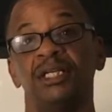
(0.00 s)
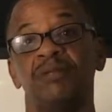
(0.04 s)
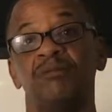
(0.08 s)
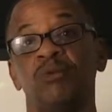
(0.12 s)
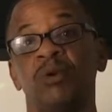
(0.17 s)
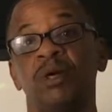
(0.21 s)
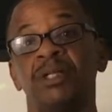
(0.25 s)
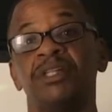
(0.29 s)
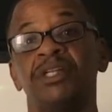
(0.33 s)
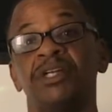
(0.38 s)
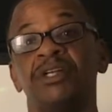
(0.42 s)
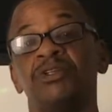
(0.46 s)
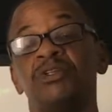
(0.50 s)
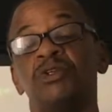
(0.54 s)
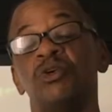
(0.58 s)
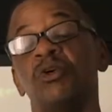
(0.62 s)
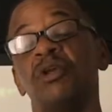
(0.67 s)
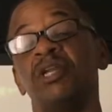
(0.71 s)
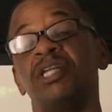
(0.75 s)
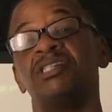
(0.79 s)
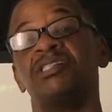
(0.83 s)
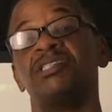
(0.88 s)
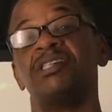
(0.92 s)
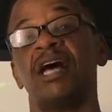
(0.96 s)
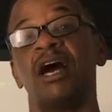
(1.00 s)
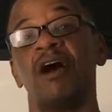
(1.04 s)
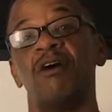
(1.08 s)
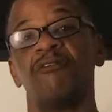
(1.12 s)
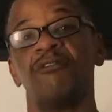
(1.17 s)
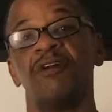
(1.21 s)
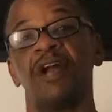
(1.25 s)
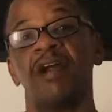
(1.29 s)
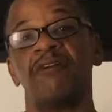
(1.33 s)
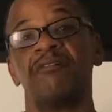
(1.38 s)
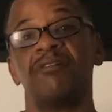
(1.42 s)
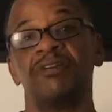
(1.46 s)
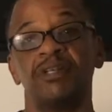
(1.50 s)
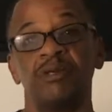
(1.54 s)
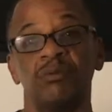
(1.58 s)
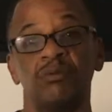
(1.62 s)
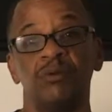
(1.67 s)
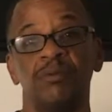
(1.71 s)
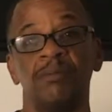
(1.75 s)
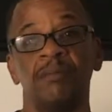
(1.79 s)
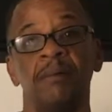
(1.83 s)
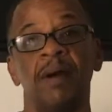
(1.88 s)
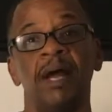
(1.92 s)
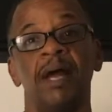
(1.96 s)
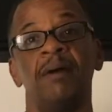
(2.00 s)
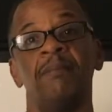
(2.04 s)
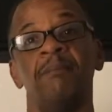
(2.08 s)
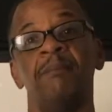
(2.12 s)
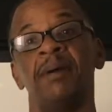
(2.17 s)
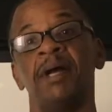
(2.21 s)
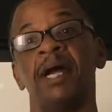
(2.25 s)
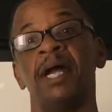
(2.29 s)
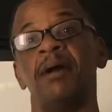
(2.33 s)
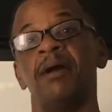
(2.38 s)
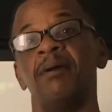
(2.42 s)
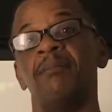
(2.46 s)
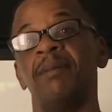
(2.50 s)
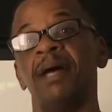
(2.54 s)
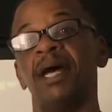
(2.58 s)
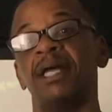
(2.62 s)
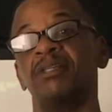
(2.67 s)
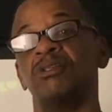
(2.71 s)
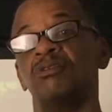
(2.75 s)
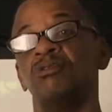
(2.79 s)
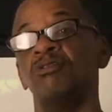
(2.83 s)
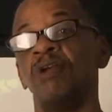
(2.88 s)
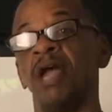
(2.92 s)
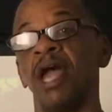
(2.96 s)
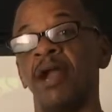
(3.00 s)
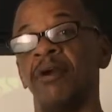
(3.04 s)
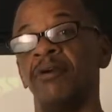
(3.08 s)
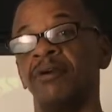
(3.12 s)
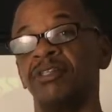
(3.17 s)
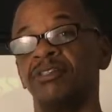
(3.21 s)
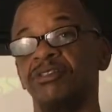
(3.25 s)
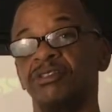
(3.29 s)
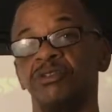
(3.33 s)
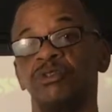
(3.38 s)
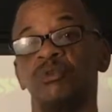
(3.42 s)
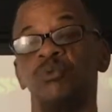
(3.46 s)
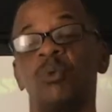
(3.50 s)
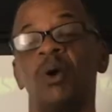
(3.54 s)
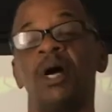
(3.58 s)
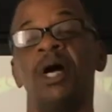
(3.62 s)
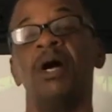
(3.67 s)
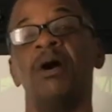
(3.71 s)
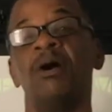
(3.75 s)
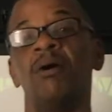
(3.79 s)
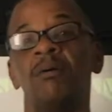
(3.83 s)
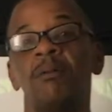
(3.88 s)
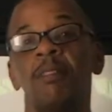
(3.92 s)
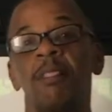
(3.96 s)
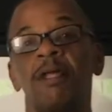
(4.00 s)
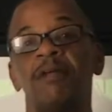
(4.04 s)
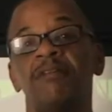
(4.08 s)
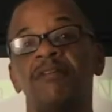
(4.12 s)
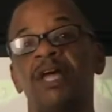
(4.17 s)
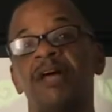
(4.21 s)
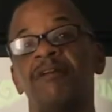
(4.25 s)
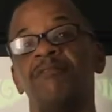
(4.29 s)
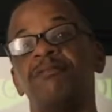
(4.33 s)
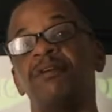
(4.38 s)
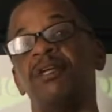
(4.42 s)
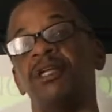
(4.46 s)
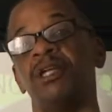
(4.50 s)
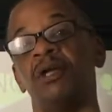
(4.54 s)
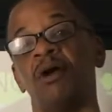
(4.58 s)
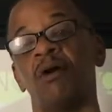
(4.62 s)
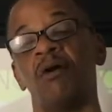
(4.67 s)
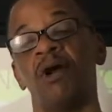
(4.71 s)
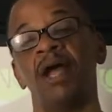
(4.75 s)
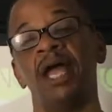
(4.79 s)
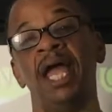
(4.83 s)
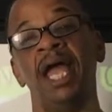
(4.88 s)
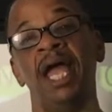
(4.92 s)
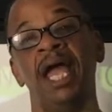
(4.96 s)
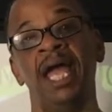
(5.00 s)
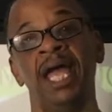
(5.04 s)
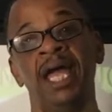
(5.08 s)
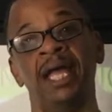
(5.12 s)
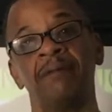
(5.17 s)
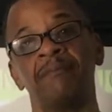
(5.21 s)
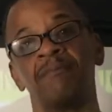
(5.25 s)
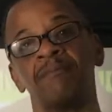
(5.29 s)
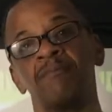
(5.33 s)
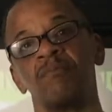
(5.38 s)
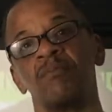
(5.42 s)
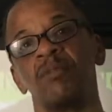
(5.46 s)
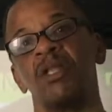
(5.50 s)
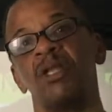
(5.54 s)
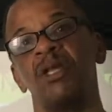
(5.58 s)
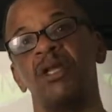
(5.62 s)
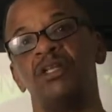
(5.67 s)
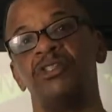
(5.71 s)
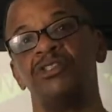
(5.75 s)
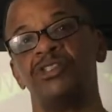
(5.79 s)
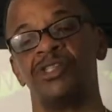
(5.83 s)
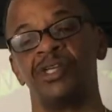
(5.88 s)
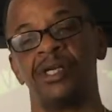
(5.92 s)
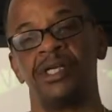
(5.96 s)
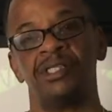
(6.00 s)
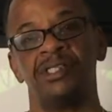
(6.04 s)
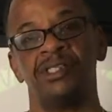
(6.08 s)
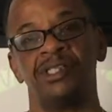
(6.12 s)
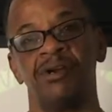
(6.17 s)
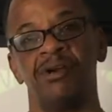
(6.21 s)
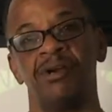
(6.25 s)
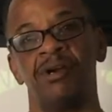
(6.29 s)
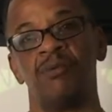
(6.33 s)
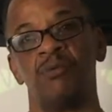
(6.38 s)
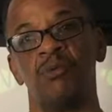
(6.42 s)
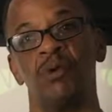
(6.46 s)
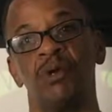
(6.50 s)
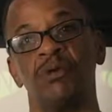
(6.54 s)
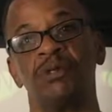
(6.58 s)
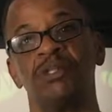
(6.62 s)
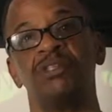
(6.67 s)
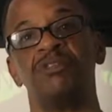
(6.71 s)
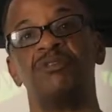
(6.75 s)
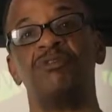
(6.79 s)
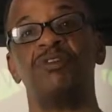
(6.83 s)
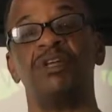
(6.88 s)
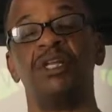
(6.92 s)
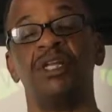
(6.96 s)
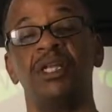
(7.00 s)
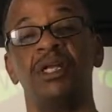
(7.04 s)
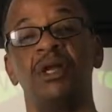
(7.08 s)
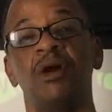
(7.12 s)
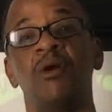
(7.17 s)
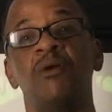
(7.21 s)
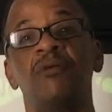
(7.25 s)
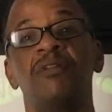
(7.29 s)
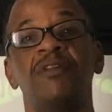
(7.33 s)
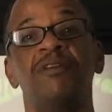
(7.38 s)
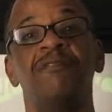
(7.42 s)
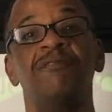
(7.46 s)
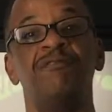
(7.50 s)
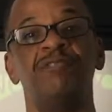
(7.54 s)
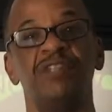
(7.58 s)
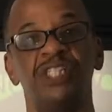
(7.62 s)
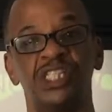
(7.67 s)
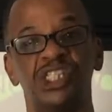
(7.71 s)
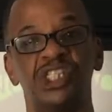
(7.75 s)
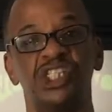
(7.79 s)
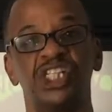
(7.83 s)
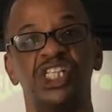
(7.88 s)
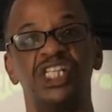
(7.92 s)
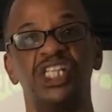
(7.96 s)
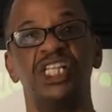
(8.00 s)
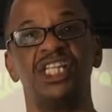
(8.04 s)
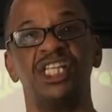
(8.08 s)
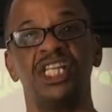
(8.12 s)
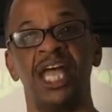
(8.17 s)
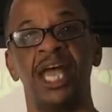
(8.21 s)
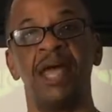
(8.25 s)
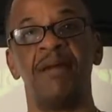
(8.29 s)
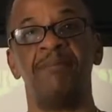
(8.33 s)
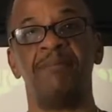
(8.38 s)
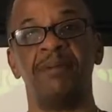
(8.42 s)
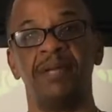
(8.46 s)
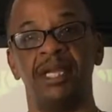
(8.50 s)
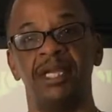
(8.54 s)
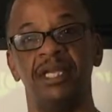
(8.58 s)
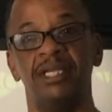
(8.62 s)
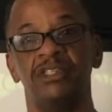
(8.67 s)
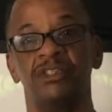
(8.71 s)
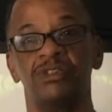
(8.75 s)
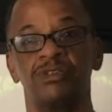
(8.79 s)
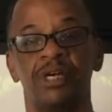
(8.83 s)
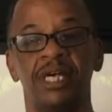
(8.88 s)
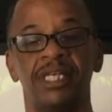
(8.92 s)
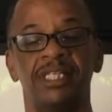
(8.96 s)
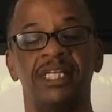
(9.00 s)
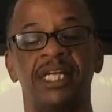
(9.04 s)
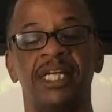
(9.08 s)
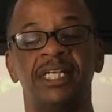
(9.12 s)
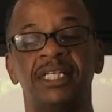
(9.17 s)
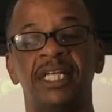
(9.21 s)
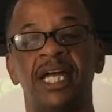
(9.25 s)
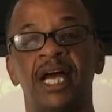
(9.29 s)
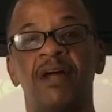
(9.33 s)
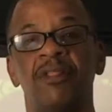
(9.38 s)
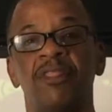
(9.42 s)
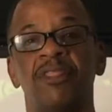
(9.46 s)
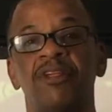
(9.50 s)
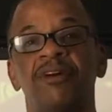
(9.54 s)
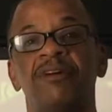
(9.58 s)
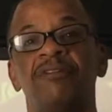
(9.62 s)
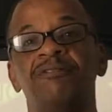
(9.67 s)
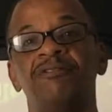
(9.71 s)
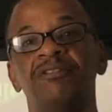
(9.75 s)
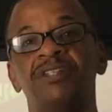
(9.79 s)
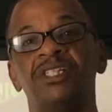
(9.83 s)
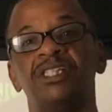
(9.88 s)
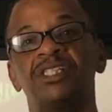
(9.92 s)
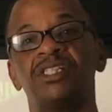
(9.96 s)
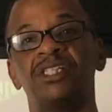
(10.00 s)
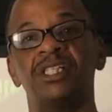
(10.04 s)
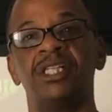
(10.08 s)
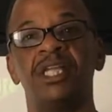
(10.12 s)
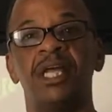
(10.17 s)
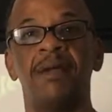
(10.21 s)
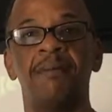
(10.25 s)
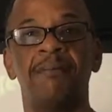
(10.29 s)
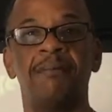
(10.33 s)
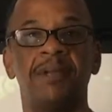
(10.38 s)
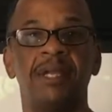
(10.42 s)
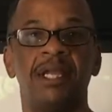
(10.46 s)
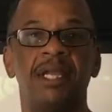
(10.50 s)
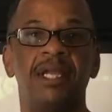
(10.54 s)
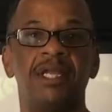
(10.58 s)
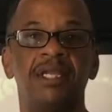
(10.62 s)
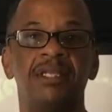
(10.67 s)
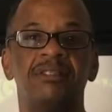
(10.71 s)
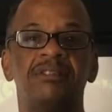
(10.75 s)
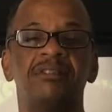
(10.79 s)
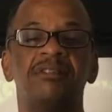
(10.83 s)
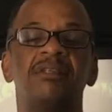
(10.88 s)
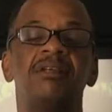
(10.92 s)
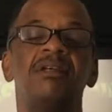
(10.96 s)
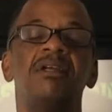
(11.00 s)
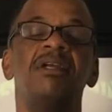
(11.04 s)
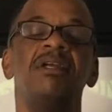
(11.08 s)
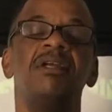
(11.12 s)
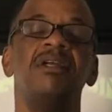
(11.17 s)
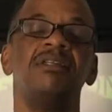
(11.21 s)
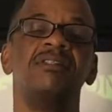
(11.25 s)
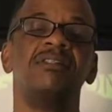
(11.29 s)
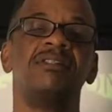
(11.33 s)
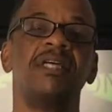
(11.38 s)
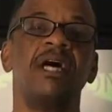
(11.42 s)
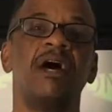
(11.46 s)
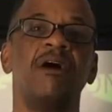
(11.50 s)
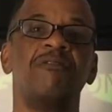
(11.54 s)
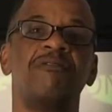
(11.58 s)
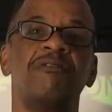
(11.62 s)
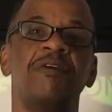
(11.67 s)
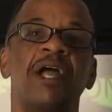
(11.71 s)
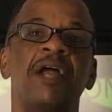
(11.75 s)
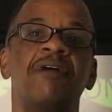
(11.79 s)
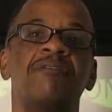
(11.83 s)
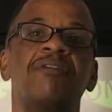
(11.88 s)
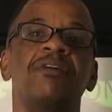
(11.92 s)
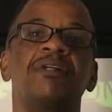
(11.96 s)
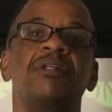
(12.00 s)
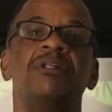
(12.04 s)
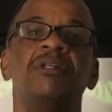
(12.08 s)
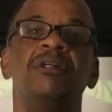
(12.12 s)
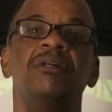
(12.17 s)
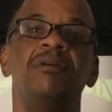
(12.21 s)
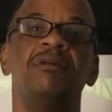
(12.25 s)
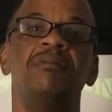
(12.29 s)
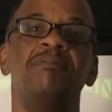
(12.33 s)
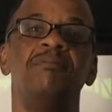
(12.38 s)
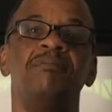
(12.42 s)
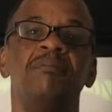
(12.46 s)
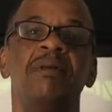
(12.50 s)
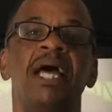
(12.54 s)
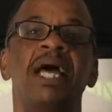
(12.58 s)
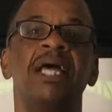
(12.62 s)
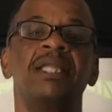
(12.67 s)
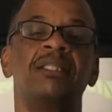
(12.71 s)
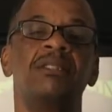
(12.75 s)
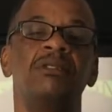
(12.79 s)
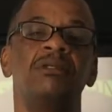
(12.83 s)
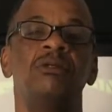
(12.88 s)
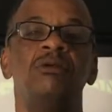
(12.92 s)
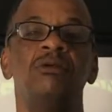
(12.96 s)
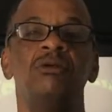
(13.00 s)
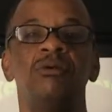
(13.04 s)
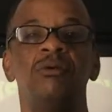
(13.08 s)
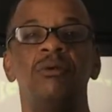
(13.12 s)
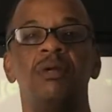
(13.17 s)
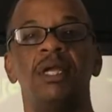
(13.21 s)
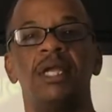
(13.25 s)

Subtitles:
what they're doing in South Africa with Matthew Harris as well, that video, and Jared Wilkins' video, The Vision That Pays. Write that down, The Vision That Pays, South Africa, Matthew